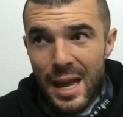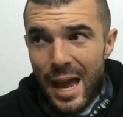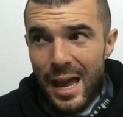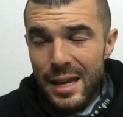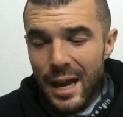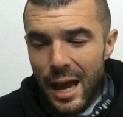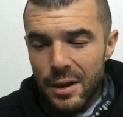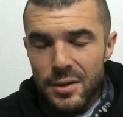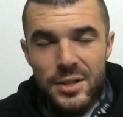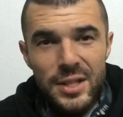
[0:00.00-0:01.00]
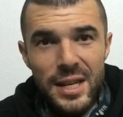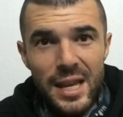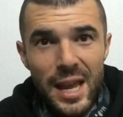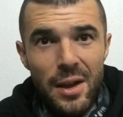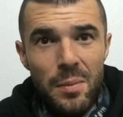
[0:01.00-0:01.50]
And I don't
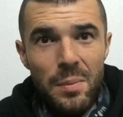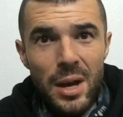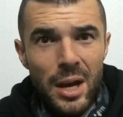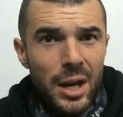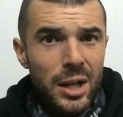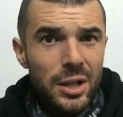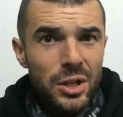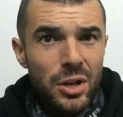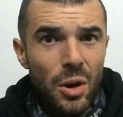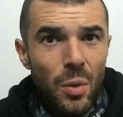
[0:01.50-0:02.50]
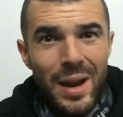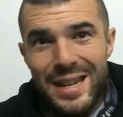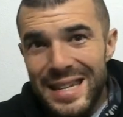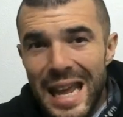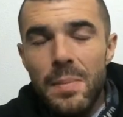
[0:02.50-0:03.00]
see him, uh, you know,
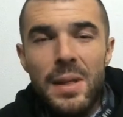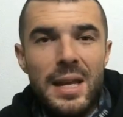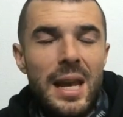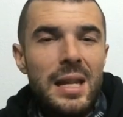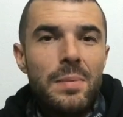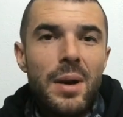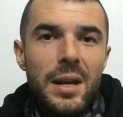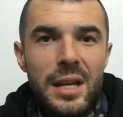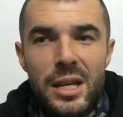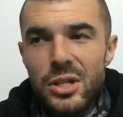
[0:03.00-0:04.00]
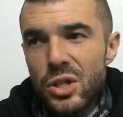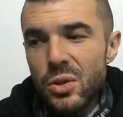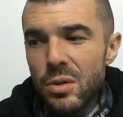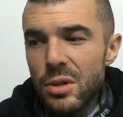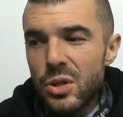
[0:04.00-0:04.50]
enabling anybody. He just
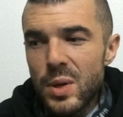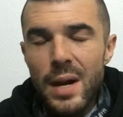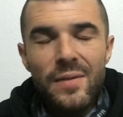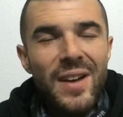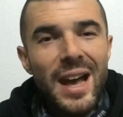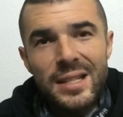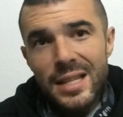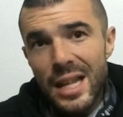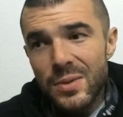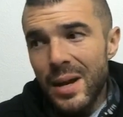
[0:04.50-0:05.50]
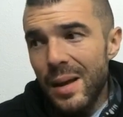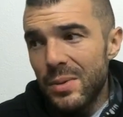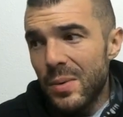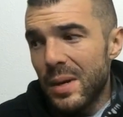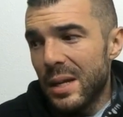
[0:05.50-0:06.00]
told the straight up facts, and that's what
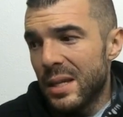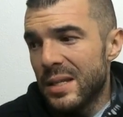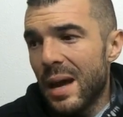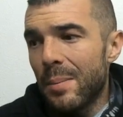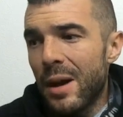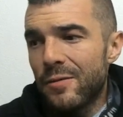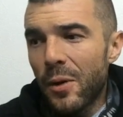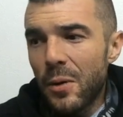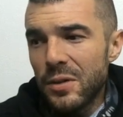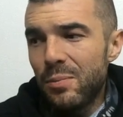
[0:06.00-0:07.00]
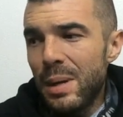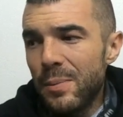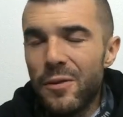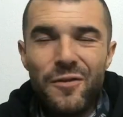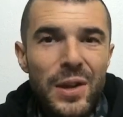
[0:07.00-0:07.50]
I'm doing. It's not my fault if
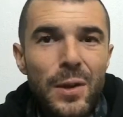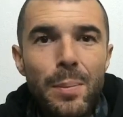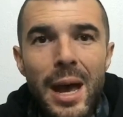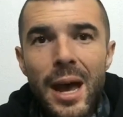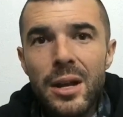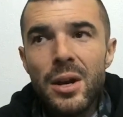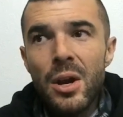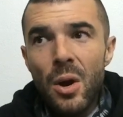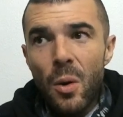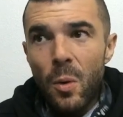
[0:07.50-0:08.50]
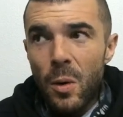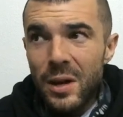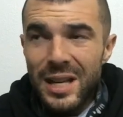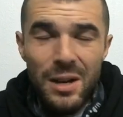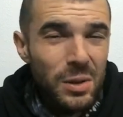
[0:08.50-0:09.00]
people feel bad
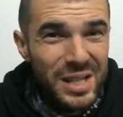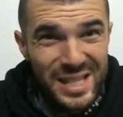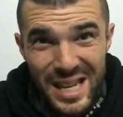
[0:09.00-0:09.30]
or get really